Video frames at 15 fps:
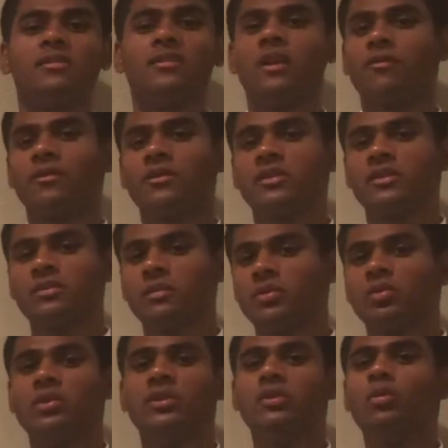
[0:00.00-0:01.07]
differences
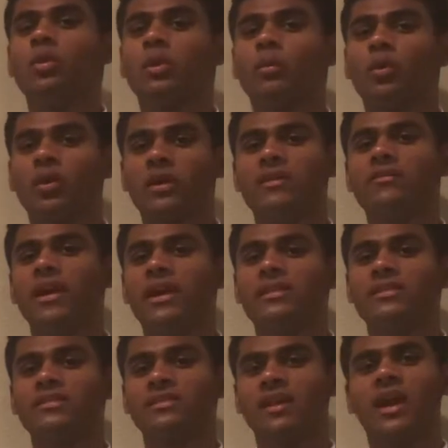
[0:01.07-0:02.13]
between two or more events,